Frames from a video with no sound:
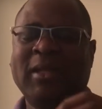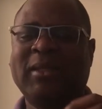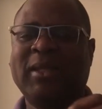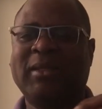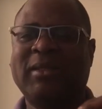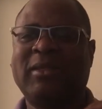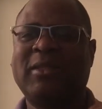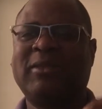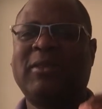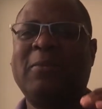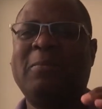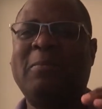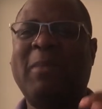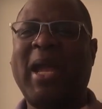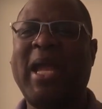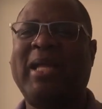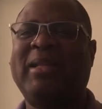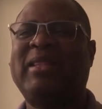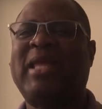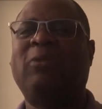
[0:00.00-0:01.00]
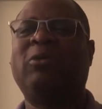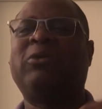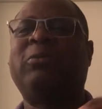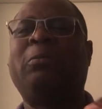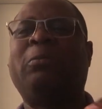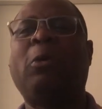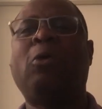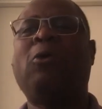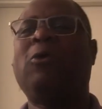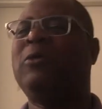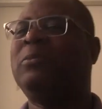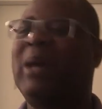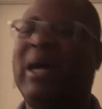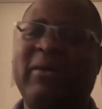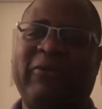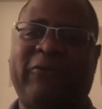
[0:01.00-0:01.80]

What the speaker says: the man that was born by